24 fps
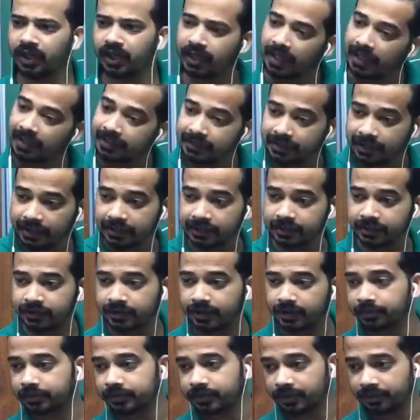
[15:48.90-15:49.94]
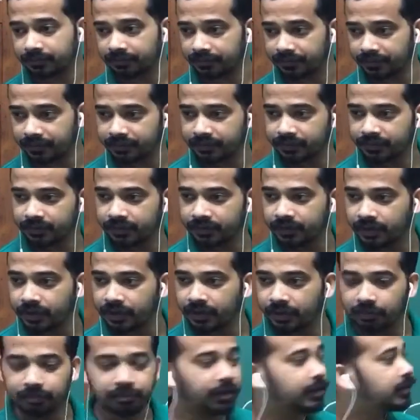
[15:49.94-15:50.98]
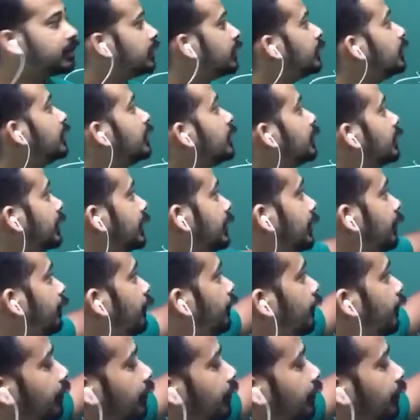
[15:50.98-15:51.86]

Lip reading: any shaped surface. But if